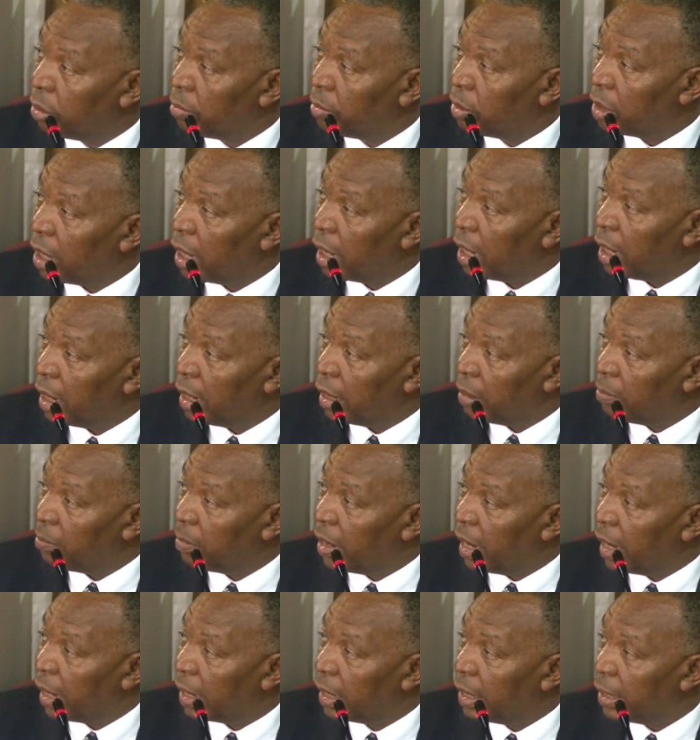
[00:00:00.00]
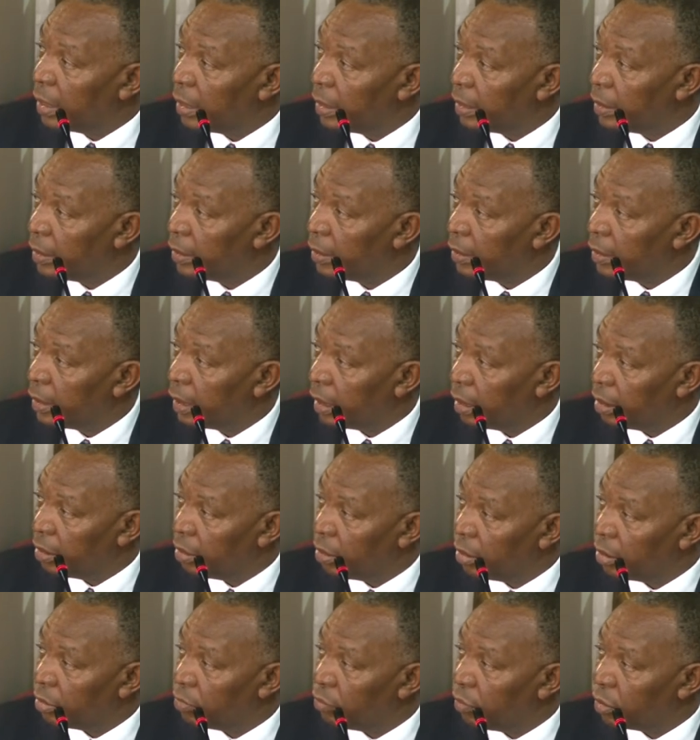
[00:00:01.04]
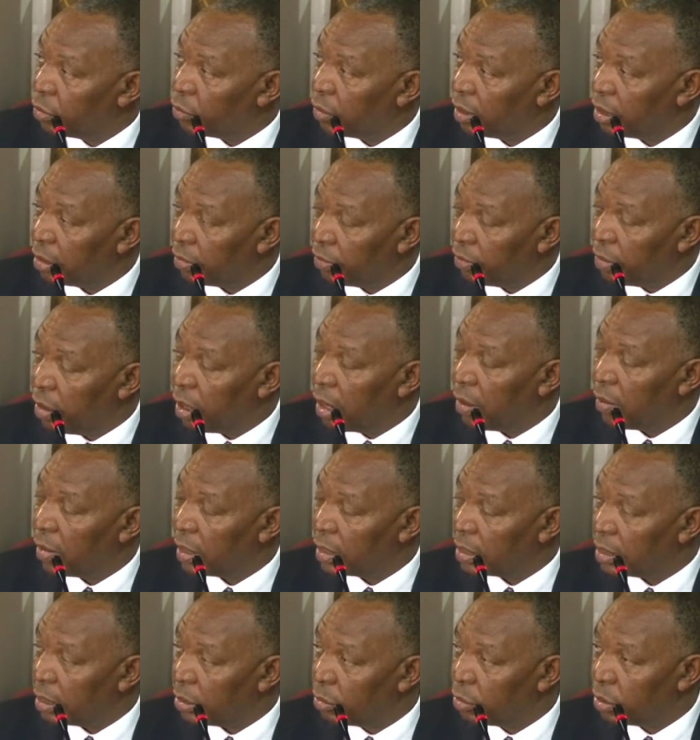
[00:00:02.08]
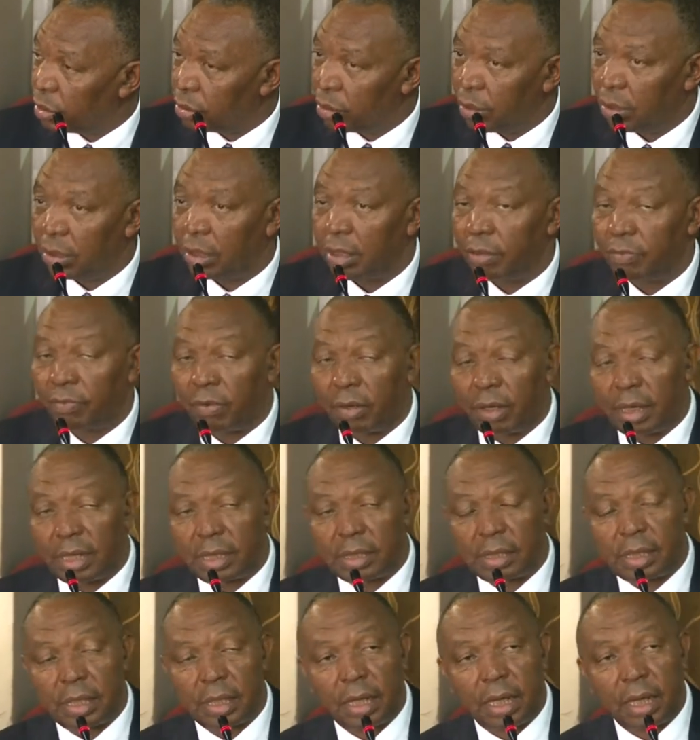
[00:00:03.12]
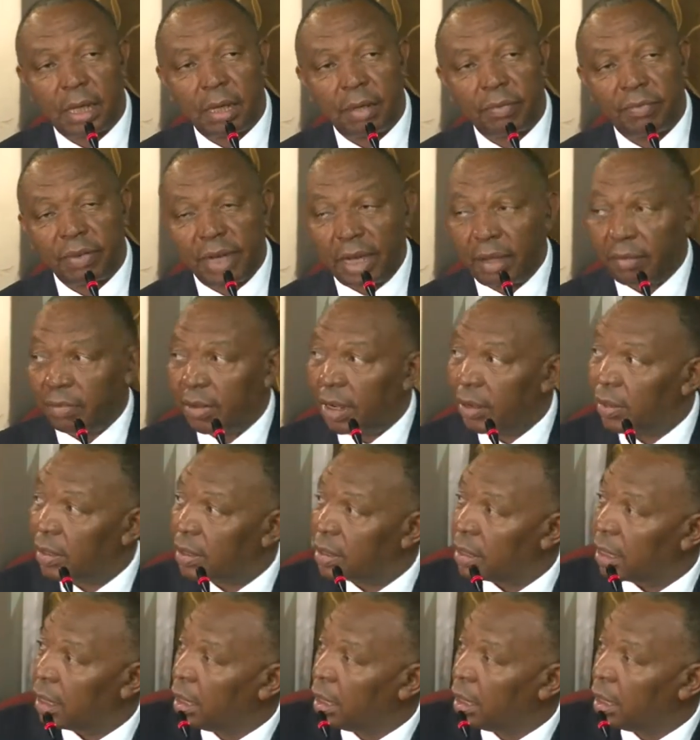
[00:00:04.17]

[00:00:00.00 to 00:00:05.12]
Murang'a and back, and not for 24 hours. It was only for less than uh, five hours.